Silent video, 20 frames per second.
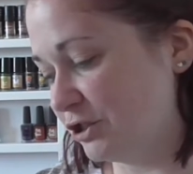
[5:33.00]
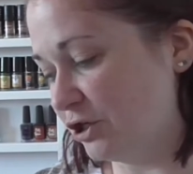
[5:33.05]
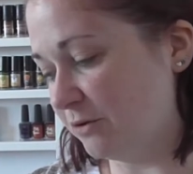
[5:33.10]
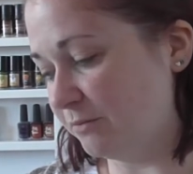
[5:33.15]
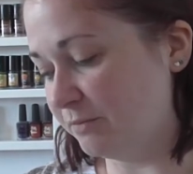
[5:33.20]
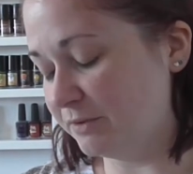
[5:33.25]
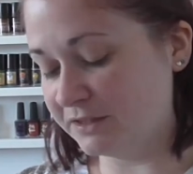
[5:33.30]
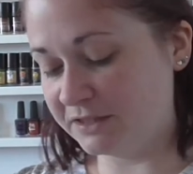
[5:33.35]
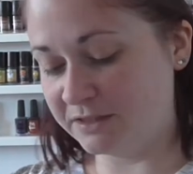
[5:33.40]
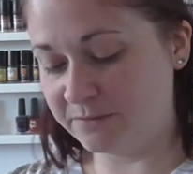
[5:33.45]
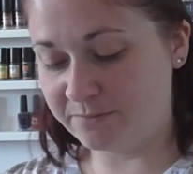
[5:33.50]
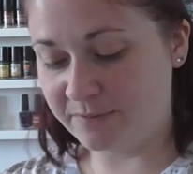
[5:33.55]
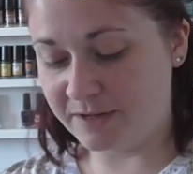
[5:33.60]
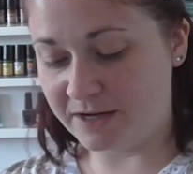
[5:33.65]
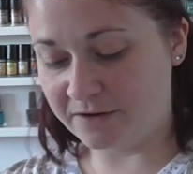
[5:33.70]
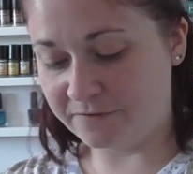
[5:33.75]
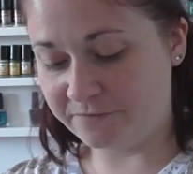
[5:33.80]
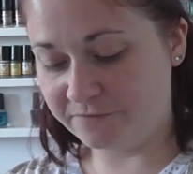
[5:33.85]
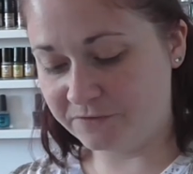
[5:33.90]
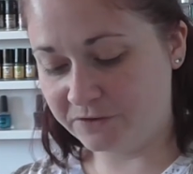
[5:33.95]
Topless and
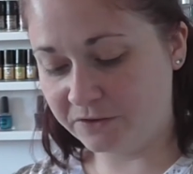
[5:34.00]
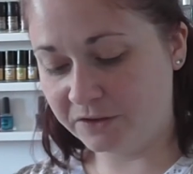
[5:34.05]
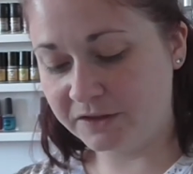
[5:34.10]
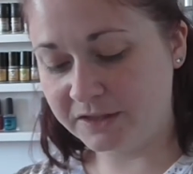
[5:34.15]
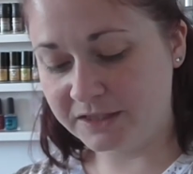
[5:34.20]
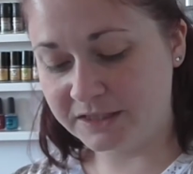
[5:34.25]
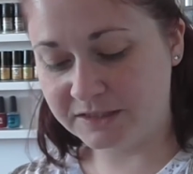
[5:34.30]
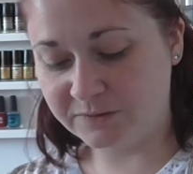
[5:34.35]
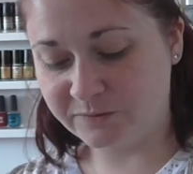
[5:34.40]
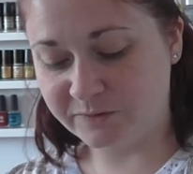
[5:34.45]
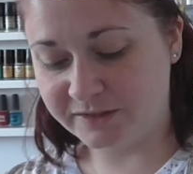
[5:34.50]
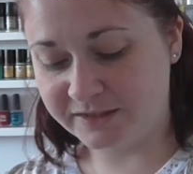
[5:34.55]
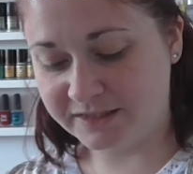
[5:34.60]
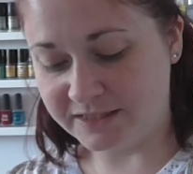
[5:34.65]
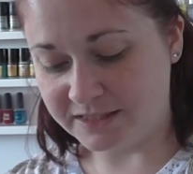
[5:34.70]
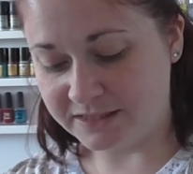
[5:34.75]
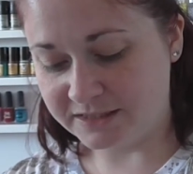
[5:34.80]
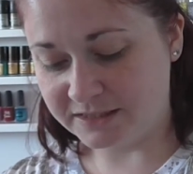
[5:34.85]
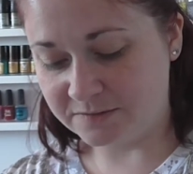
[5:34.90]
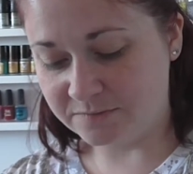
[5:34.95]
Barefoot. This was
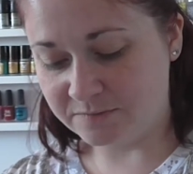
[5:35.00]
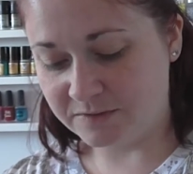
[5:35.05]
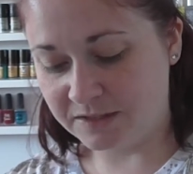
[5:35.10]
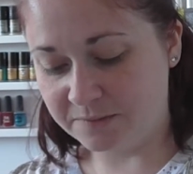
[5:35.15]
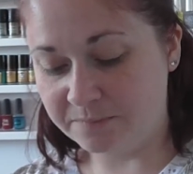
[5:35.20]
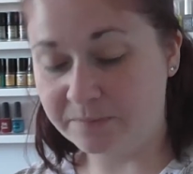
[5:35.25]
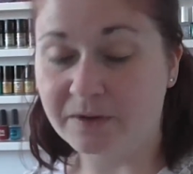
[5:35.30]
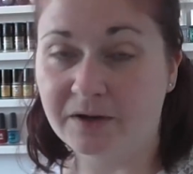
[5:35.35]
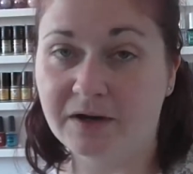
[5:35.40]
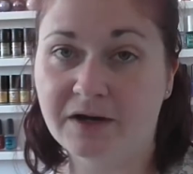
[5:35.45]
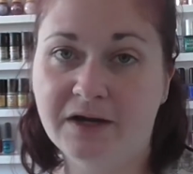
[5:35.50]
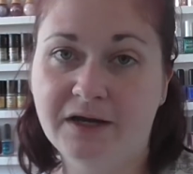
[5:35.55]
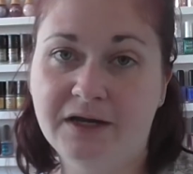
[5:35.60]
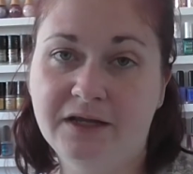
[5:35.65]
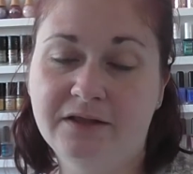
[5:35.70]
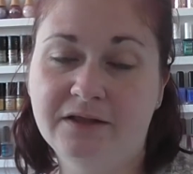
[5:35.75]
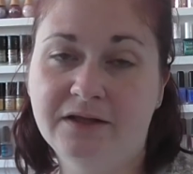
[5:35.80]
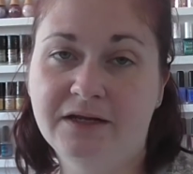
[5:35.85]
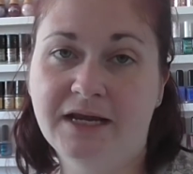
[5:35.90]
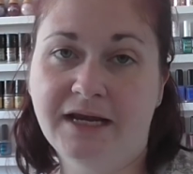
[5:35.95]
sent to me
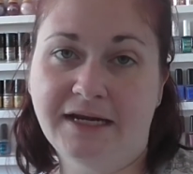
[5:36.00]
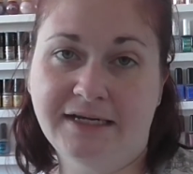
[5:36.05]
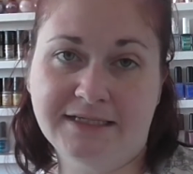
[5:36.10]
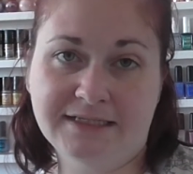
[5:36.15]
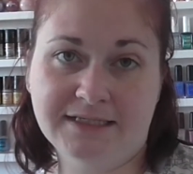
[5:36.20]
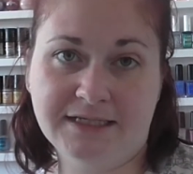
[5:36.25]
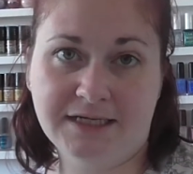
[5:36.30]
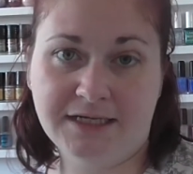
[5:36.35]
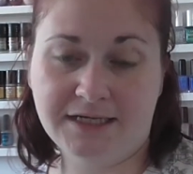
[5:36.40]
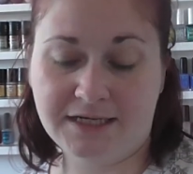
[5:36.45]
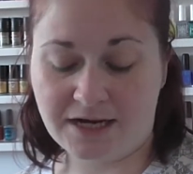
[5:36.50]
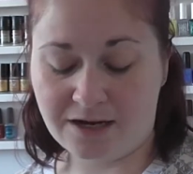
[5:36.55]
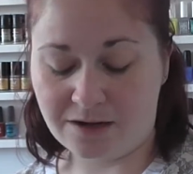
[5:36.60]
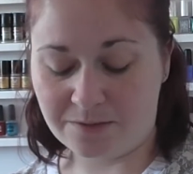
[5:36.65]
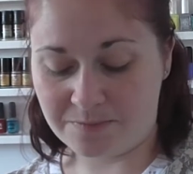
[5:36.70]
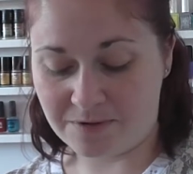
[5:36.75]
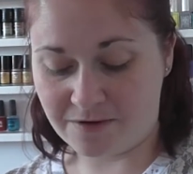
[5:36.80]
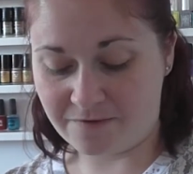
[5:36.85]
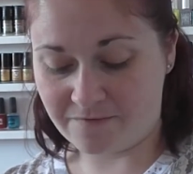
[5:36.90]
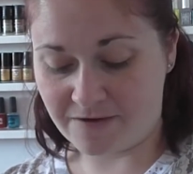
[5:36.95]
by the ladies at Nail
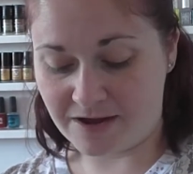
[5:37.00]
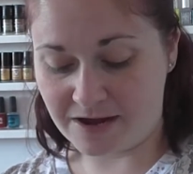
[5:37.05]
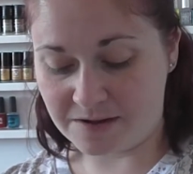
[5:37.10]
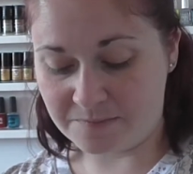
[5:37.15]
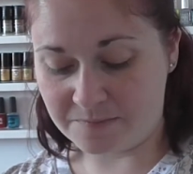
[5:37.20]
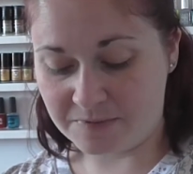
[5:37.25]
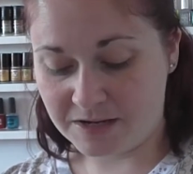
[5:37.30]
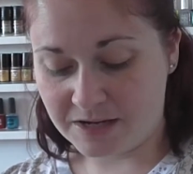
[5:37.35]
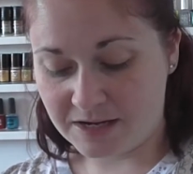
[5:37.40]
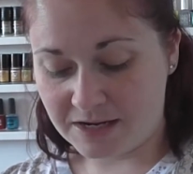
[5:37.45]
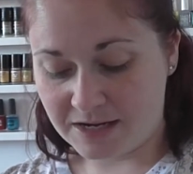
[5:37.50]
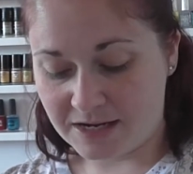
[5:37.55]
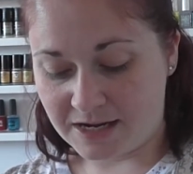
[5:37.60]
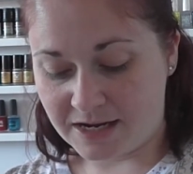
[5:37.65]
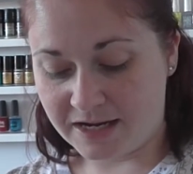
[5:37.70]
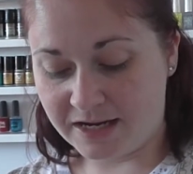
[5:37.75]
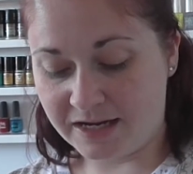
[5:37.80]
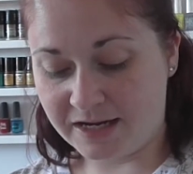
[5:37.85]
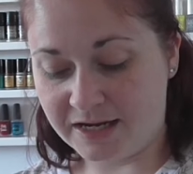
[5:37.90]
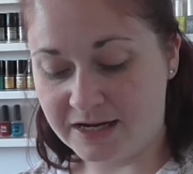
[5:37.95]
Buff app,
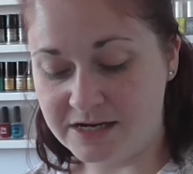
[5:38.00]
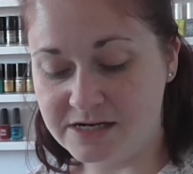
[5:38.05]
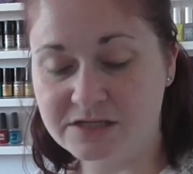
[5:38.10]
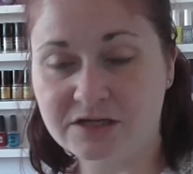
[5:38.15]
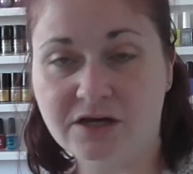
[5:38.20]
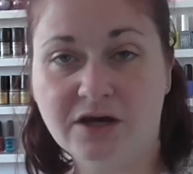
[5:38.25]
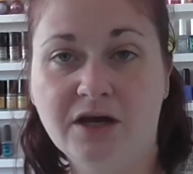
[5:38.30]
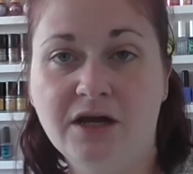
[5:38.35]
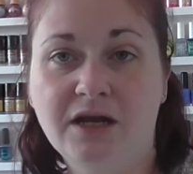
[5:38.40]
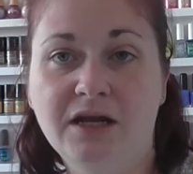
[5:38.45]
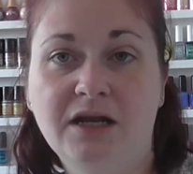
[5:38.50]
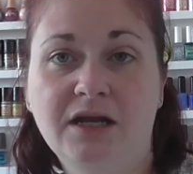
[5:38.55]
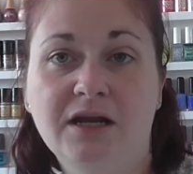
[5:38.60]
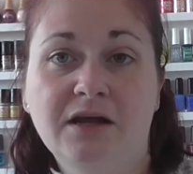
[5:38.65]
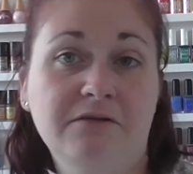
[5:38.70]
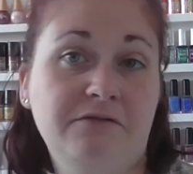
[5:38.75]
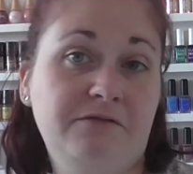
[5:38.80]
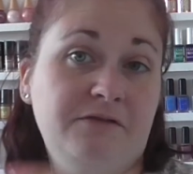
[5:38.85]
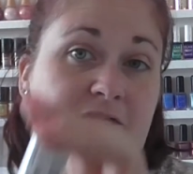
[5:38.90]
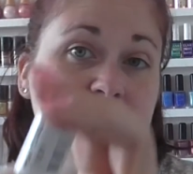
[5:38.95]
and I love